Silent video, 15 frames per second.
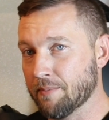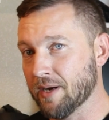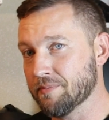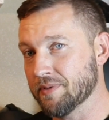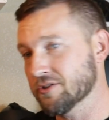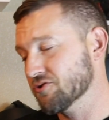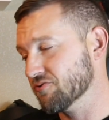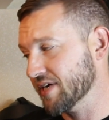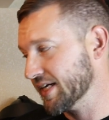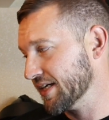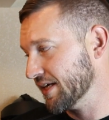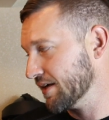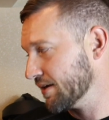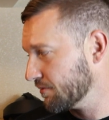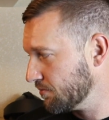I might be
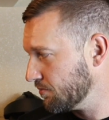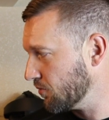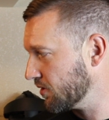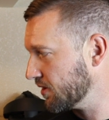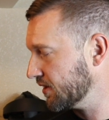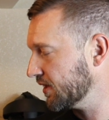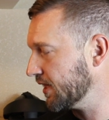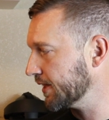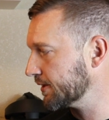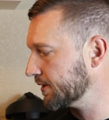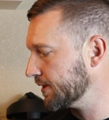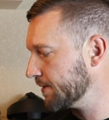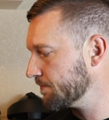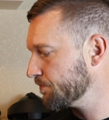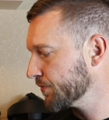shrinking more than
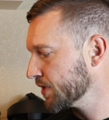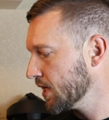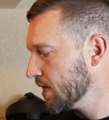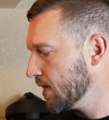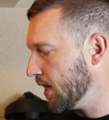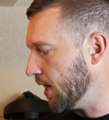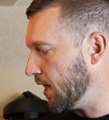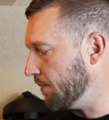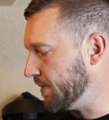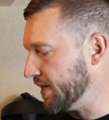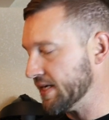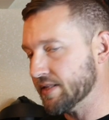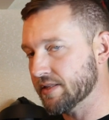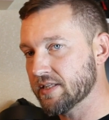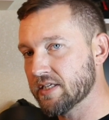likely.
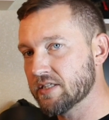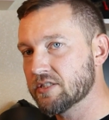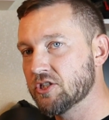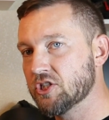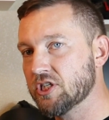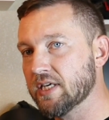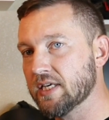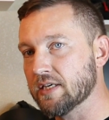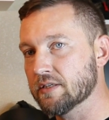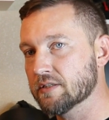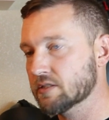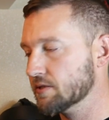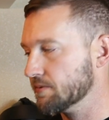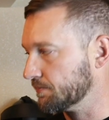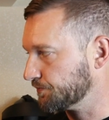In these
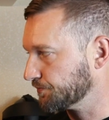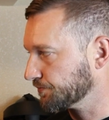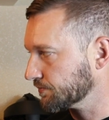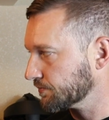jeans,